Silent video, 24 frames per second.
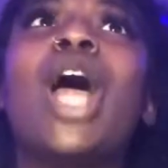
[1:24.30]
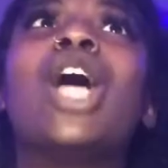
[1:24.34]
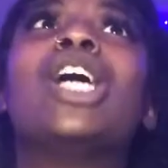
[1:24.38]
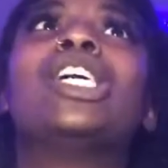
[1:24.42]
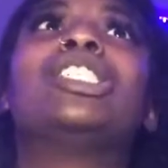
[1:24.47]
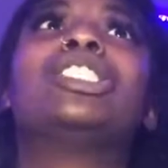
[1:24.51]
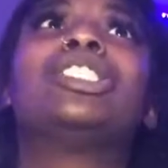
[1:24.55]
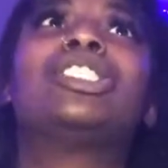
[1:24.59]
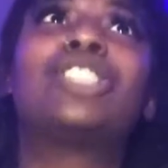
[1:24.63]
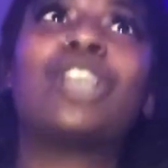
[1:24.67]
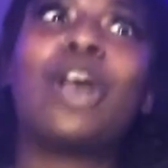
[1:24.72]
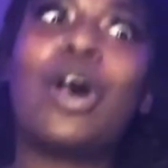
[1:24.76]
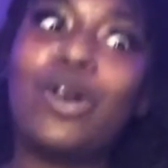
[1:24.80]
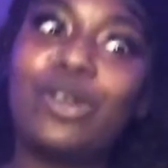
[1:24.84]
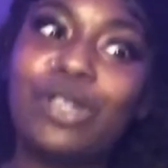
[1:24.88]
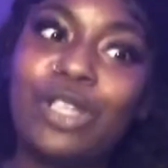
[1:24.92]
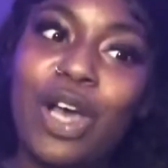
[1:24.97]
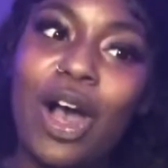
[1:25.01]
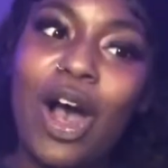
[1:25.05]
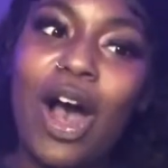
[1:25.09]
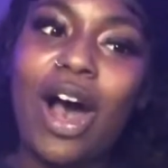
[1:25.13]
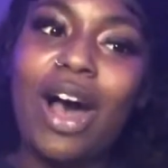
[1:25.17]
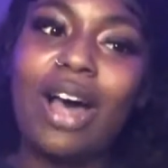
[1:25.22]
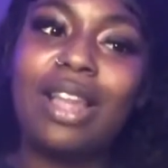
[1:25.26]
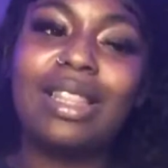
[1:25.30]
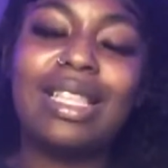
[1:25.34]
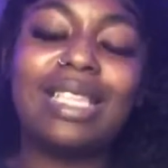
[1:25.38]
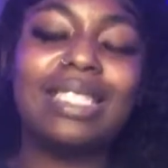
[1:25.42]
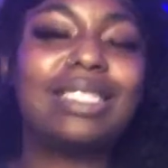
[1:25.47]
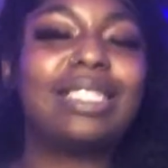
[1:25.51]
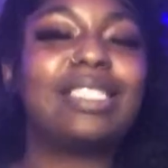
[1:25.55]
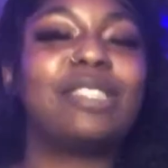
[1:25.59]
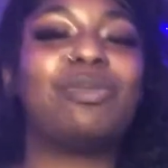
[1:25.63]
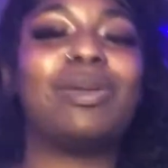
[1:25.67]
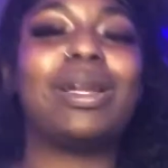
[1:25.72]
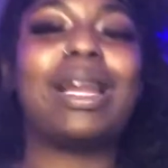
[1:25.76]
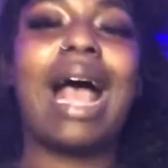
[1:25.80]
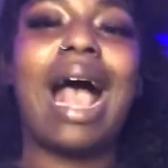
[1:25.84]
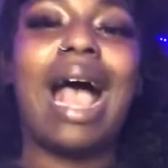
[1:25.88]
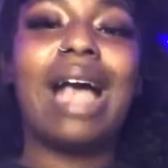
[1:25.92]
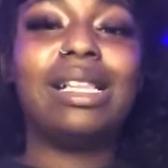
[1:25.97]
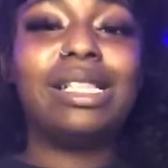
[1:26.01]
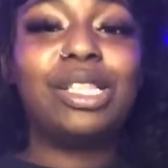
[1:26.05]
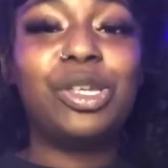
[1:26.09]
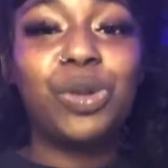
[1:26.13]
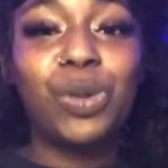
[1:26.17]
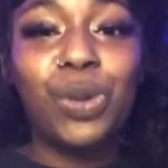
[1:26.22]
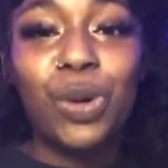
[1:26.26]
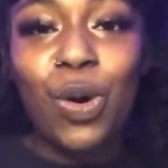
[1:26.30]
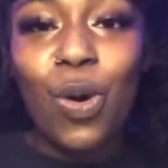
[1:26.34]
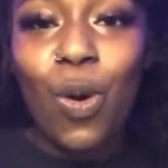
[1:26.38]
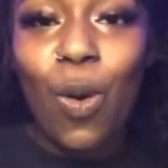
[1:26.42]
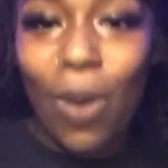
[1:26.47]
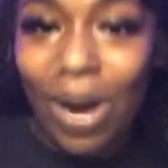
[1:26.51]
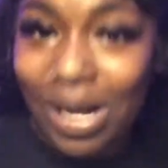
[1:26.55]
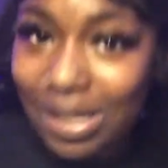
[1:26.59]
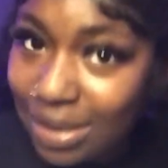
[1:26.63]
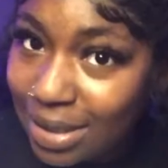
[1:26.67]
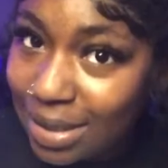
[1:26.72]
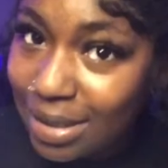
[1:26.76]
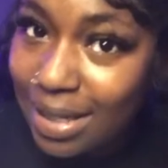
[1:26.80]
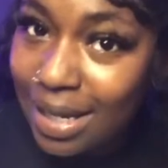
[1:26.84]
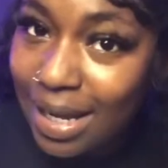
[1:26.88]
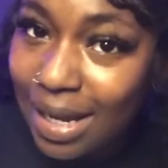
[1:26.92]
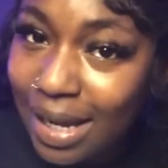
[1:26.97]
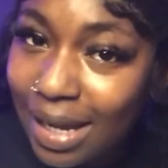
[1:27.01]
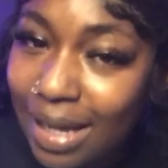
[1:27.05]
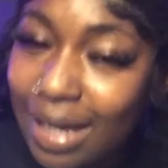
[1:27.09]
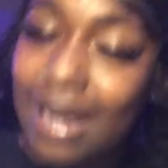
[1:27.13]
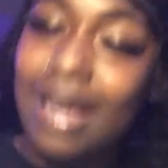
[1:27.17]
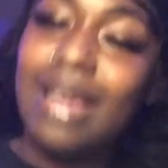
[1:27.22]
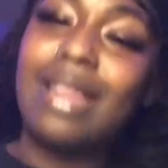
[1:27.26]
So y'all, this has been highly requested.